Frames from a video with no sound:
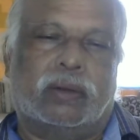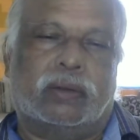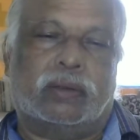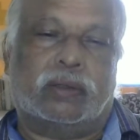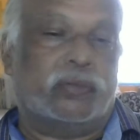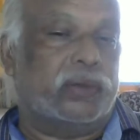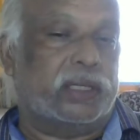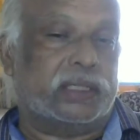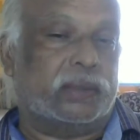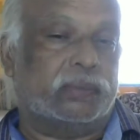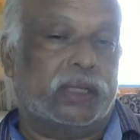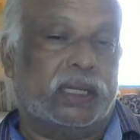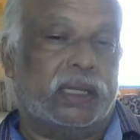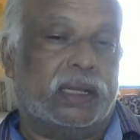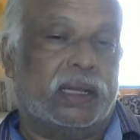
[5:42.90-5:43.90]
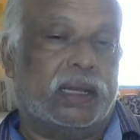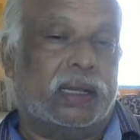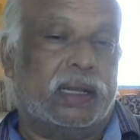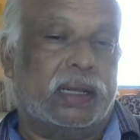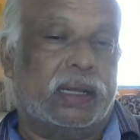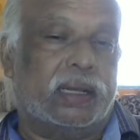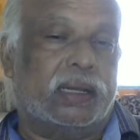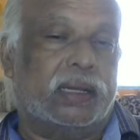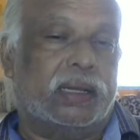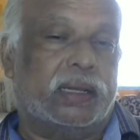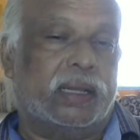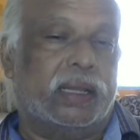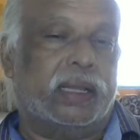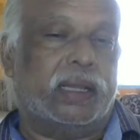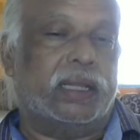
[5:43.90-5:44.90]
to fix up the
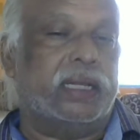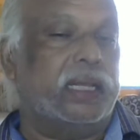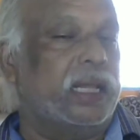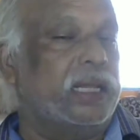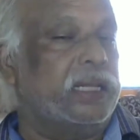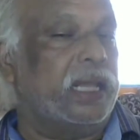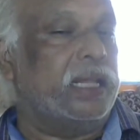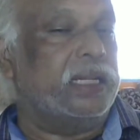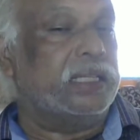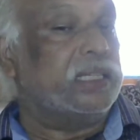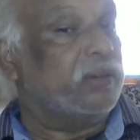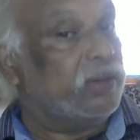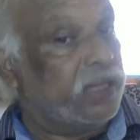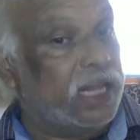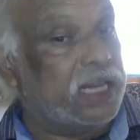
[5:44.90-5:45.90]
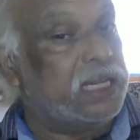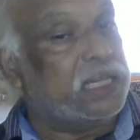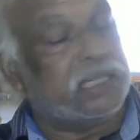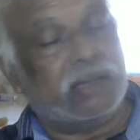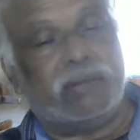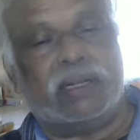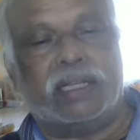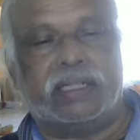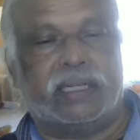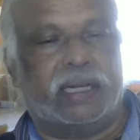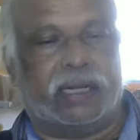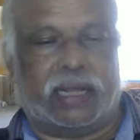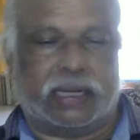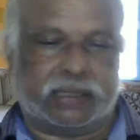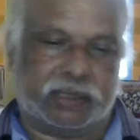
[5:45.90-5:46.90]
any civil engineering
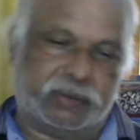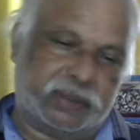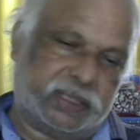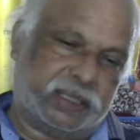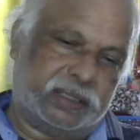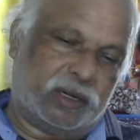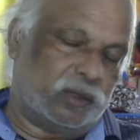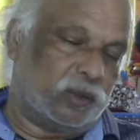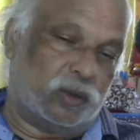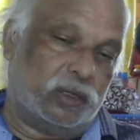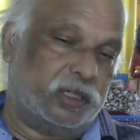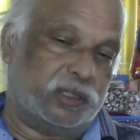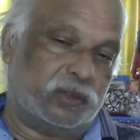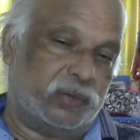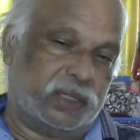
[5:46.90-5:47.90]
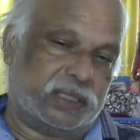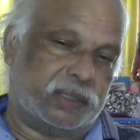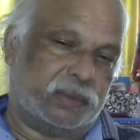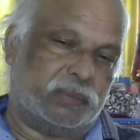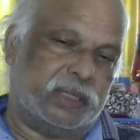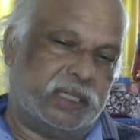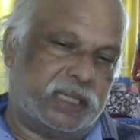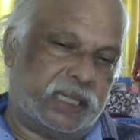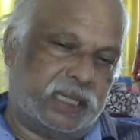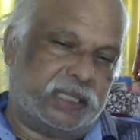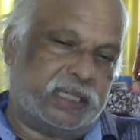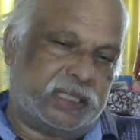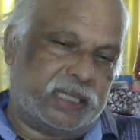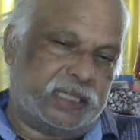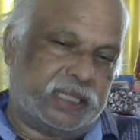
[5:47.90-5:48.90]
activity. Not only to fix up, it
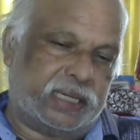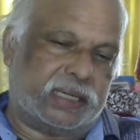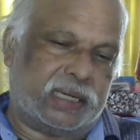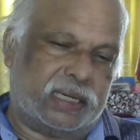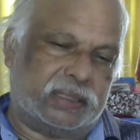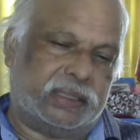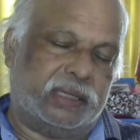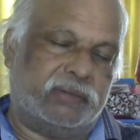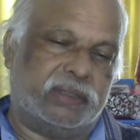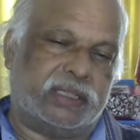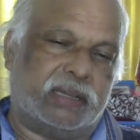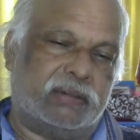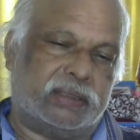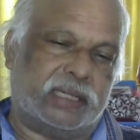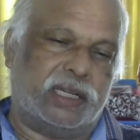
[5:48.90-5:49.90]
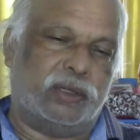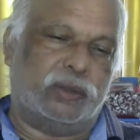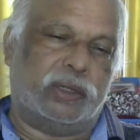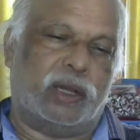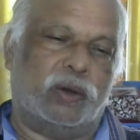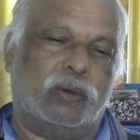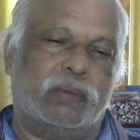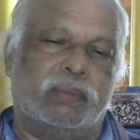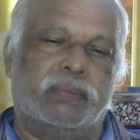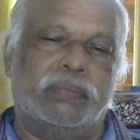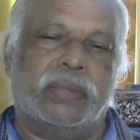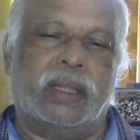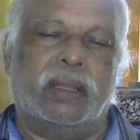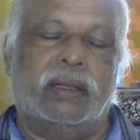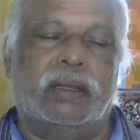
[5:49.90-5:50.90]
is a general thing which I will tell you now,
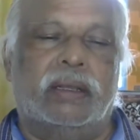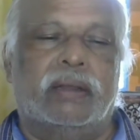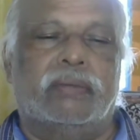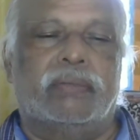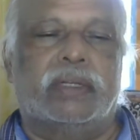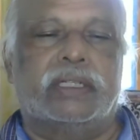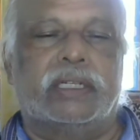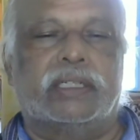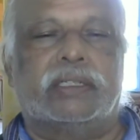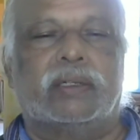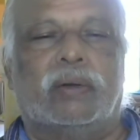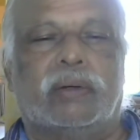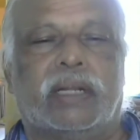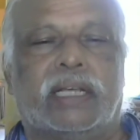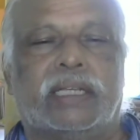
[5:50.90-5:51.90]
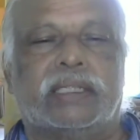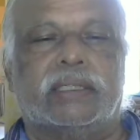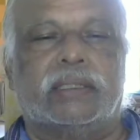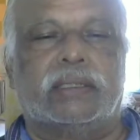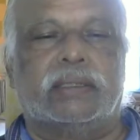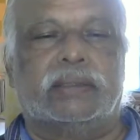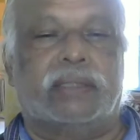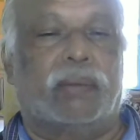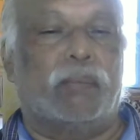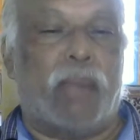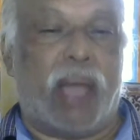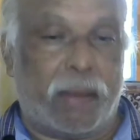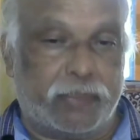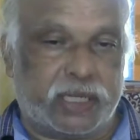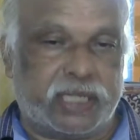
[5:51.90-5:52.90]
which is known as the
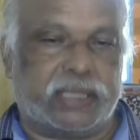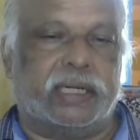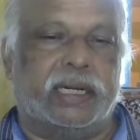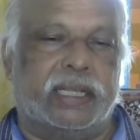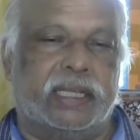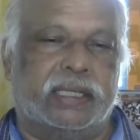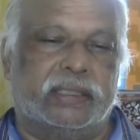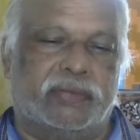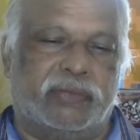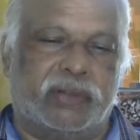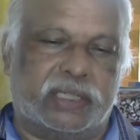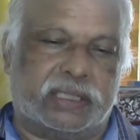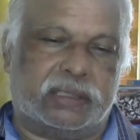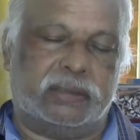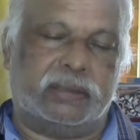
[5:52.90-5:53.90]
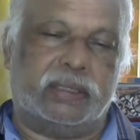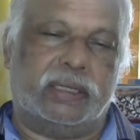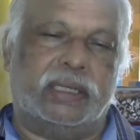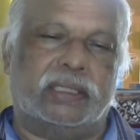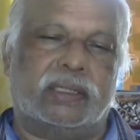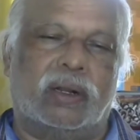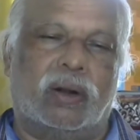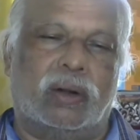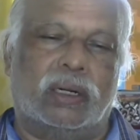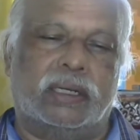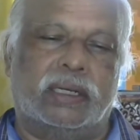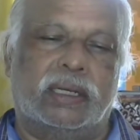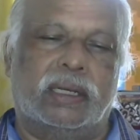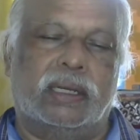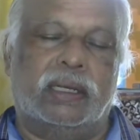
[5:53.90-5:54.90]
map study. The first thing is called
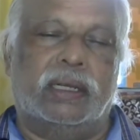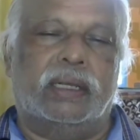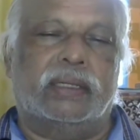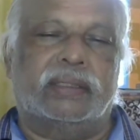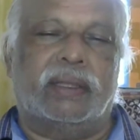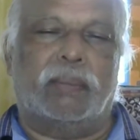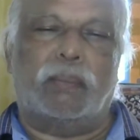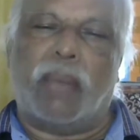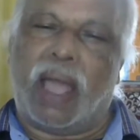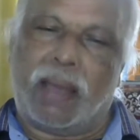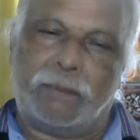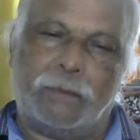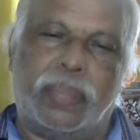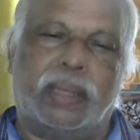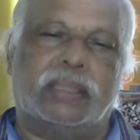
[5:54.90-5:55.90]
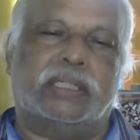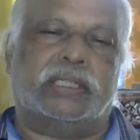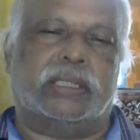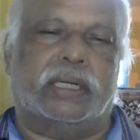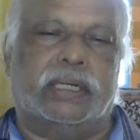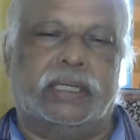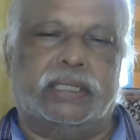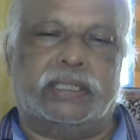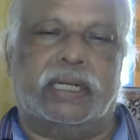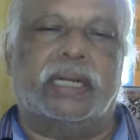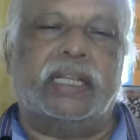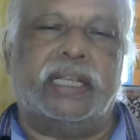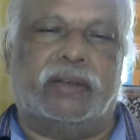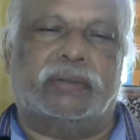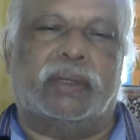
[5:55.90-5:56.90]
the map
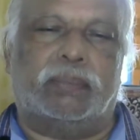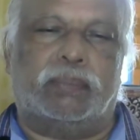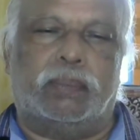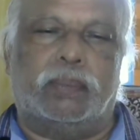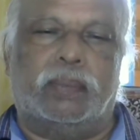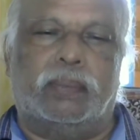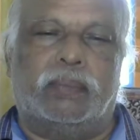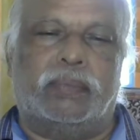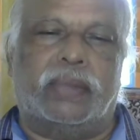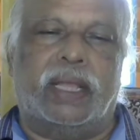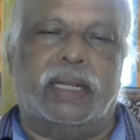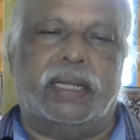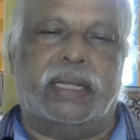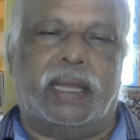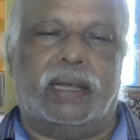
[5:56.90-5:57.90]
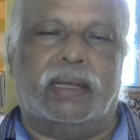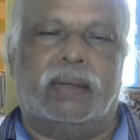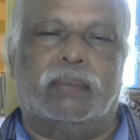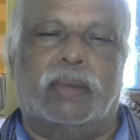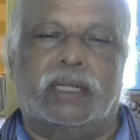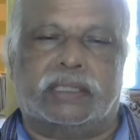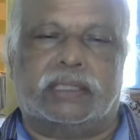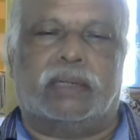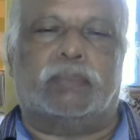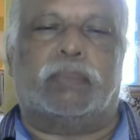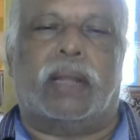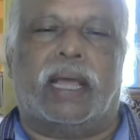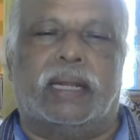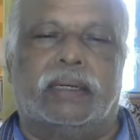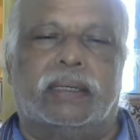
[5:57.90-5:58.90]
study of the area, master plan